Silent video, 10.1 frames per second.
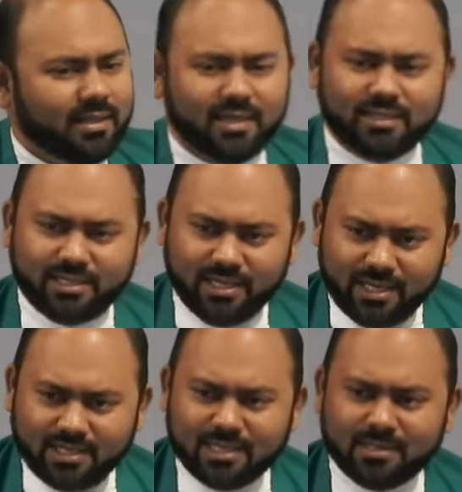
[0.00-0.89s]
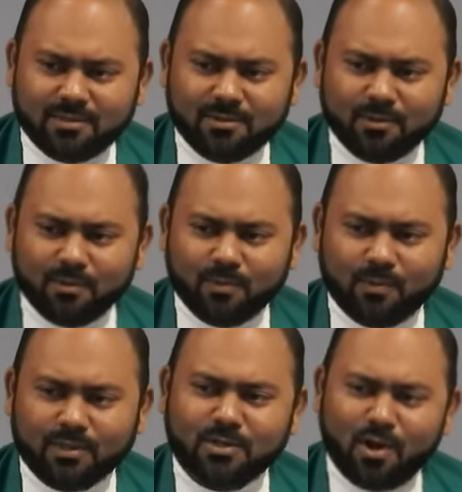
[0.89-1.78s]
that Jesus
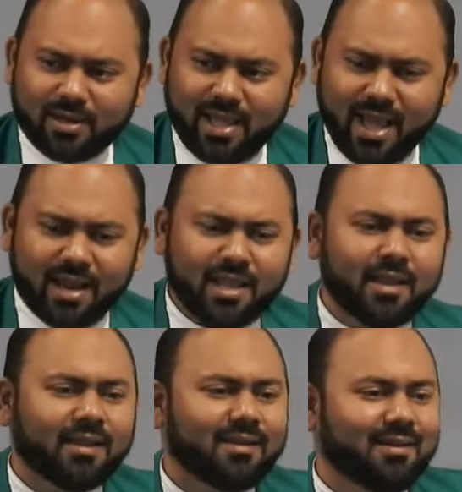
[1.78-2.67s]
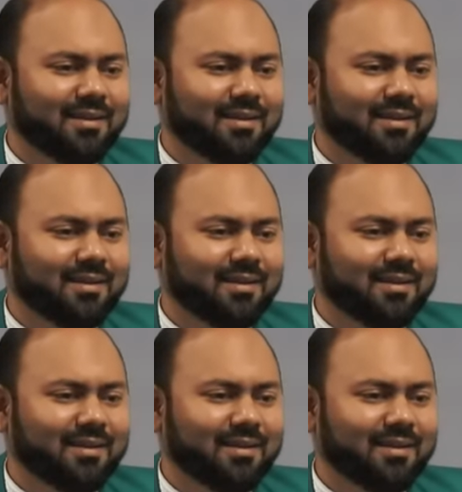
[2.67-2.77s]
was not caring.